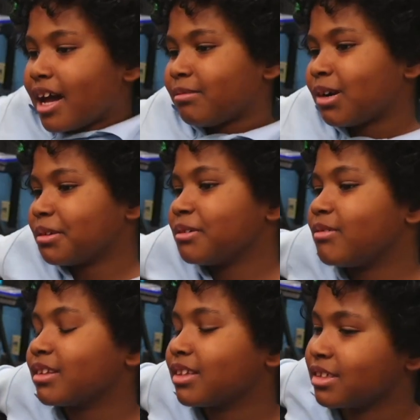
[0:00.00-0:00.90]
I probably
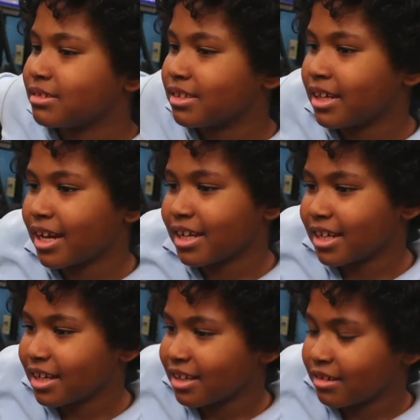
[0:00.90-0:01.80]
want this
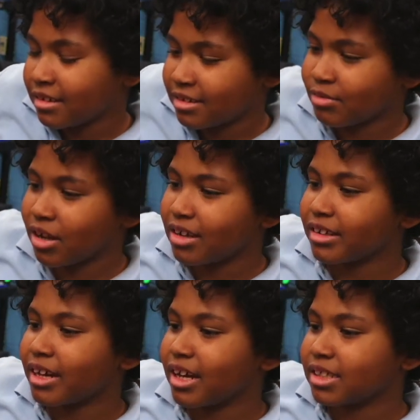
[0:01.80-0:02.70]

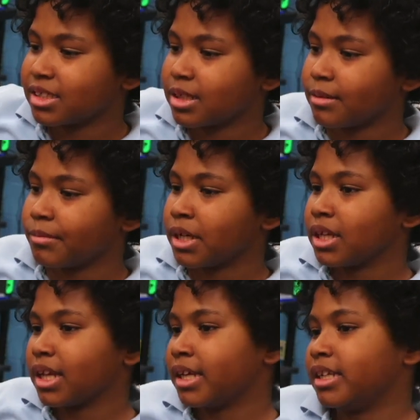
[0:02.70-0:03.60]
podcast
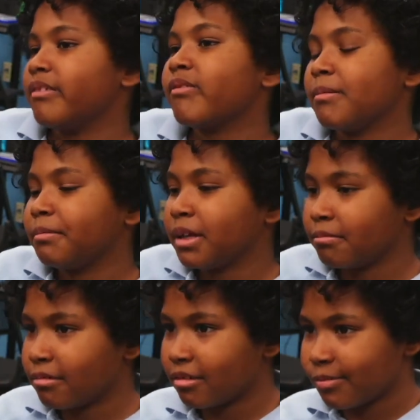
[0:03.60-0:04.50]
about different people.